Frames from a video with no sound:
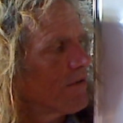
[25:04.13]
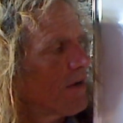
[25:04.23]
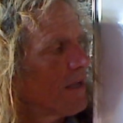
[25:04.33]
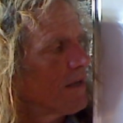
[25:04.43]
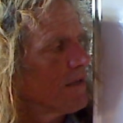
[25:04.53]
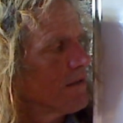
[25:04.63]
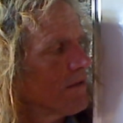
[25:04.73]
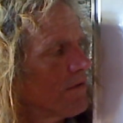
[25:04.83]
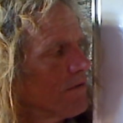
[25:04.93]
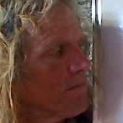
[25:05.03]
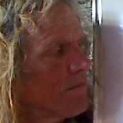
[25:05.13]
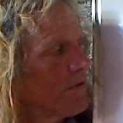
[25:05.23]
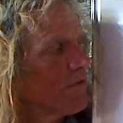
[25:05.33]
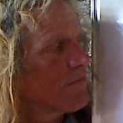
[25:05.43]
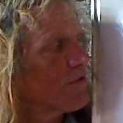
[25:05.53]
heading.
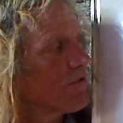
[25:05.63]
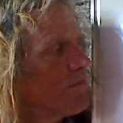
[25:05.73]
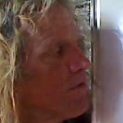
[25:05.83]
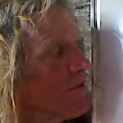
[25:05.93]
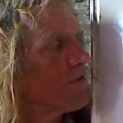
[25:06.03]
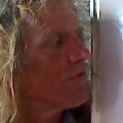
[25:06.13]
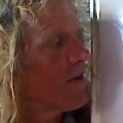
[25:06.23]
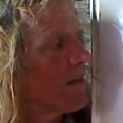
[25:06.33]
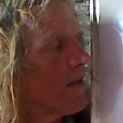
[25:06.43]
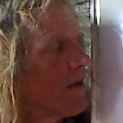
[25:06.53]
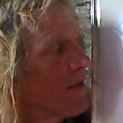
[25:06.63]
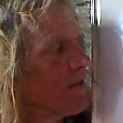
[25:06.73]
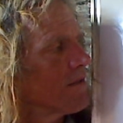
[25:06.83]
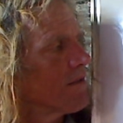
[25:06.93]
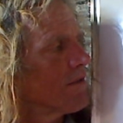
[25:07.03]
They're just moving straight
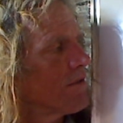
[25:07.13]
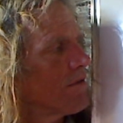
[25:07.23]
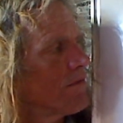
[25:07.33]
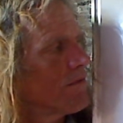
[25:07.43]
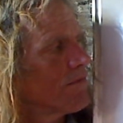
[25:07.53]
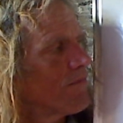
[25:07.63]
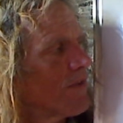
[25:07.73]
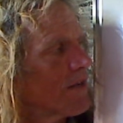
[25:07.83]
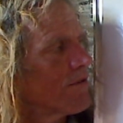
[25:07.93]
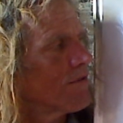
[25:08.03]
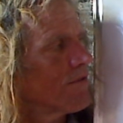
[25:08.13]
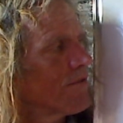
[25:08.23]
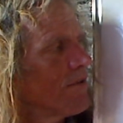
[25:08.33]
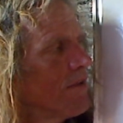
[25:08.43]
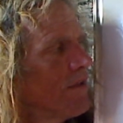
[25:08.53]
lines in little vectors.
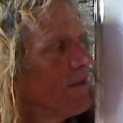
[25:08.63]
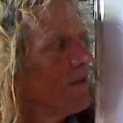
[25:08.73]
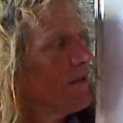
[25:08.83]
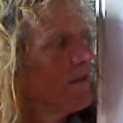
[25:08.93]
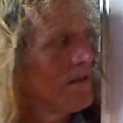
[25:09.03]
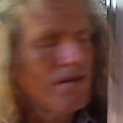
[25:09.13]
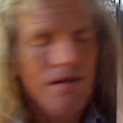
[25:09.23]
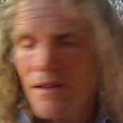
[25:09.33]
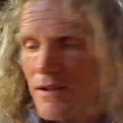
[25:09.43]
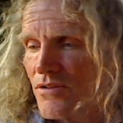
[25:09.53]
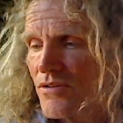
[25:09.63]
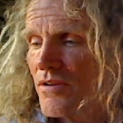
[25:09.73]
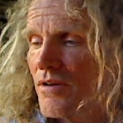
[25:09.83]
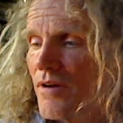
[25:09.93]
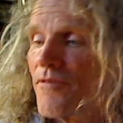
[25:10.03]
And
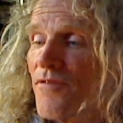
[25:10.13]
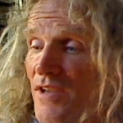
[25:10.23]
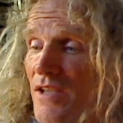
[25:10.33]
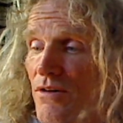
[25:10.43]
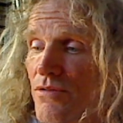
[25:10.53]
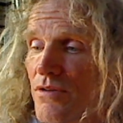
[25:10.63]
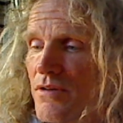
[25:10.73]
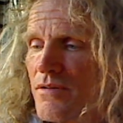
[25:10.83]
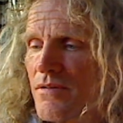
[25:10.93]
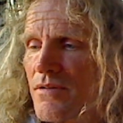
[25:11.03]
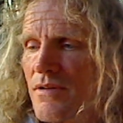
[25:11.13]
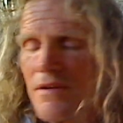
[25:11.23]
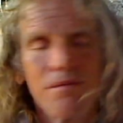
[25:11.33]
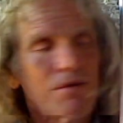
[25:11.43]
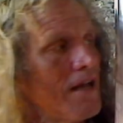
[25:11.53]
a field
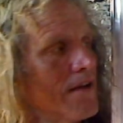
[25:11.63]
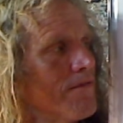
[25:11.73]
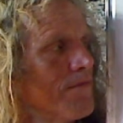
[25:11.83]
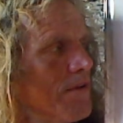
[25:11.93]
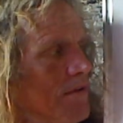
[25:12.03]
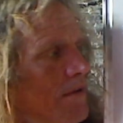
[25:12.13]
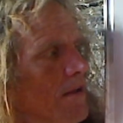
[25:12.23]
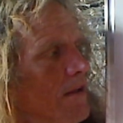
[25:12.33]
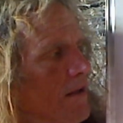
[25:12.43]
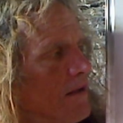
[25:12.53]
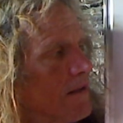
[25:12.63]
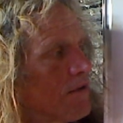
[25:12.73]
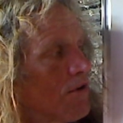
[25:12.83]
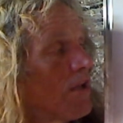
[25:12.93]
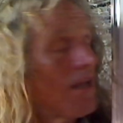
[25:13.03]
would have,
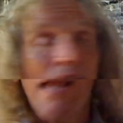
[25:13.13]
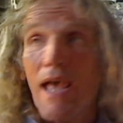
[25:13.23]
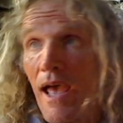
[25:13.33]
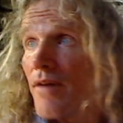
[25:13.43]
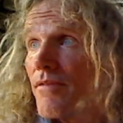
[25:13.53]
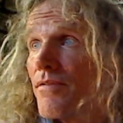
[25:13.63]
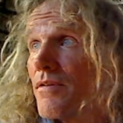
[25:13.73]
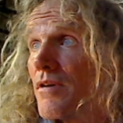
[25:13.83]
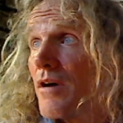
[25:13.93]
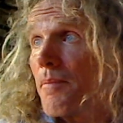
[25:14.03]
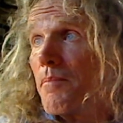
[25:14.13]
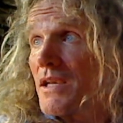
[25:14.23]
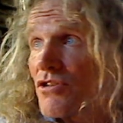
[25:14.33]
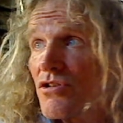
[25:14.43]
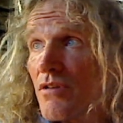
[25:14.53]
can have a
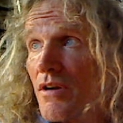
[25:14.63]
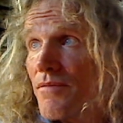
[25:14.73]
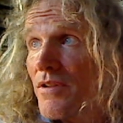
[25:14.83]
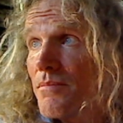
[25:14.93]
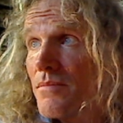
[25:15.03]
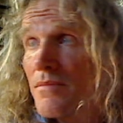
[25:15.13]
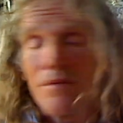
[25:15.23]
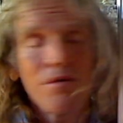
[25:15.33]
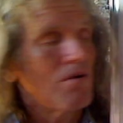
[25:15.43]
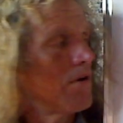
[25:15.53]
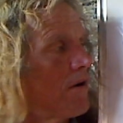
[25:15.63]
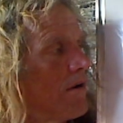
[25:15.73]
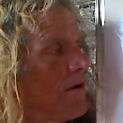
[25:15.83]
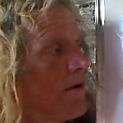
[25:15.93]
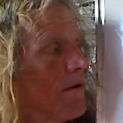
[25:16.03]
mixture of them,
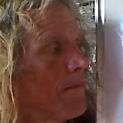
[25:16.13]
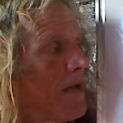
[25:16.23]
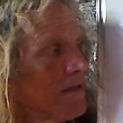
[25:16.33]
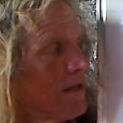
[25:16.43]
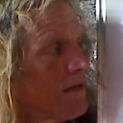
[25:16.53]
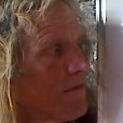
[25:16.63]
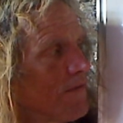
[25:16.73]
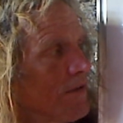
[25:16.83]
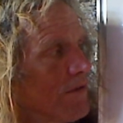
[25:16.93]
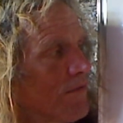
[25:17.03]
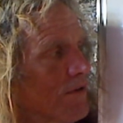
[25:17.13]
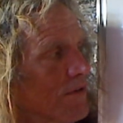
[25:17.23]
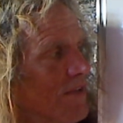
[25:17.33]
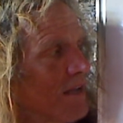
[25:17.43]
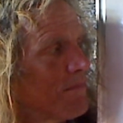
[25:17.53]
or a magnetic field, for
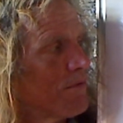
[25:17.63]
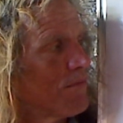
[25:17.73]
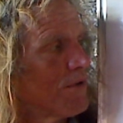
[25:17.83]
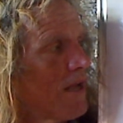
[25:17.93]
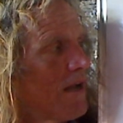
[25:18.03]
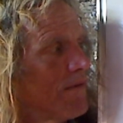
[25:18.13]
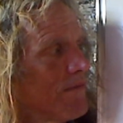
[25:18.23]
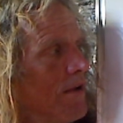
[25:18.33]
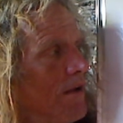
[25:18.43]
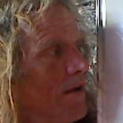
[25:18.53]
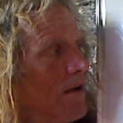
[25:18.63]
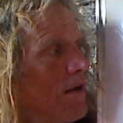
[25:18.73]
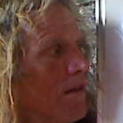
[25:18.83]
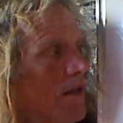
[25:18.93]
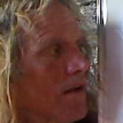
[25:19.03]
example, would have a lot